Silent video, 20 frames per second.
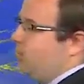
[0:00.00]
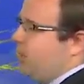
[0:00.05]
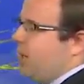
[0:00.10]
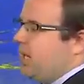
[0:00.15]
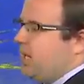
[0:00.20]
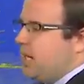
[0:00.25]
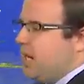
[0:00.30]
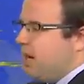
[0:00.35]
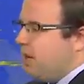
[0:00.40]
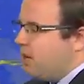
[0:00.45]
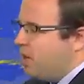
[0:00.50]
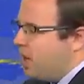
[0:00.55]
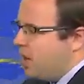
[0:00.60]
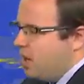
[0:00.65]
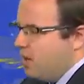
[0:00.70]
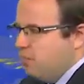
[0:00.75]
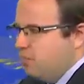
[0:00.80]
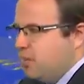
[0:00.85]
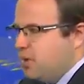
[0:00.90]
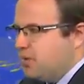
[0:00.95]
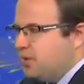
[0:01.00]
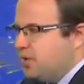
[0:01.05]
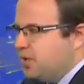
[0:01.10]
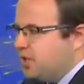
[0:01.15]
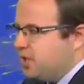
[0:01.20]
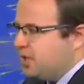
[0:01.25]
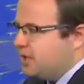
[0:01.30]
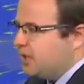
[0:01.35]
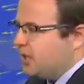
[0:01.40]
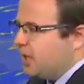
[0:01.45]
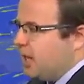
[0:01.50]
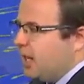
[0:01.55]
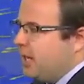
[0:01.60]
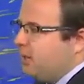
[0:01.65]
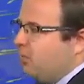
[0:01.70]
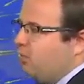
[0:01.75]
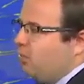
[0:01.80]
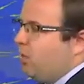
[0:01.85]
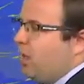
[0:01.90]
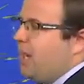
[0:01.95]
Right now, mostly just
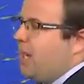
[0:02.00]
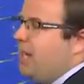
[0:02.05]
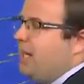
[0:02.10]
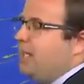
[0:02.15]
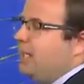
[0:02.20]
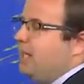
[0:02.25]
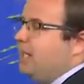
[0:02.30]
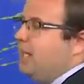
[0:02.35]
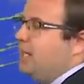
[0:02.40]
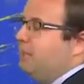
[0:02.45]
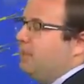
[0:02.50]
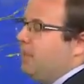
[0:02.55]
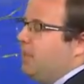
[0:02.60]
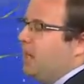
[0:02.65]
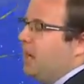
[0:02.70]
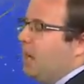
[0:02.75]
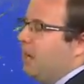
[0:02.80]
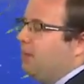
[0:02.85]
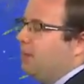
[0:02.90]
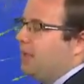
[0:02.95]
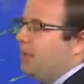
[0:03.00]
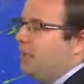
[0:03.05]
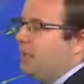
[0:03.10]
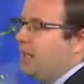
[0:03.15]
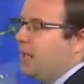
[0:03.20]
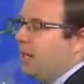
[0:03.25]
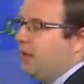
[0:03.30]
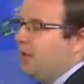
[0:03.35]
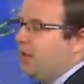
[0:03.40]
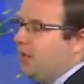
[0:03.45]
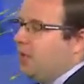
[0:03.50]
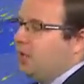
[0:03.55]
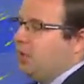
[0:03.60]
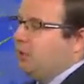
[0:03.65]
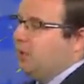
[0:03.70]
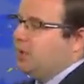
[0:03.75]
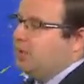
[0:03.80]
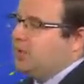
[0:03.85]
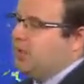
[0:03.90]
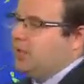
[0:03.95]
light rain in Menominee County on
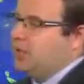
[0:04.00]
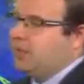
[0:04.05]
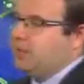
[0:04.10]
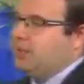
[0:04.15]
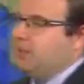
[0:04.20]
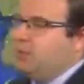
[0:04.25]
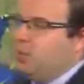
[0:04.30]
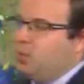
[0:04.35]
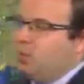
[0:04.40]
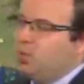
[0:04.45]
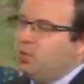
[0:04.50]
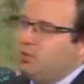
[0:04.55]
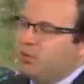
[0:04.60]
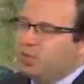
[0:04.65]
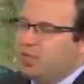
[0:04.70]
the Wisconsin border,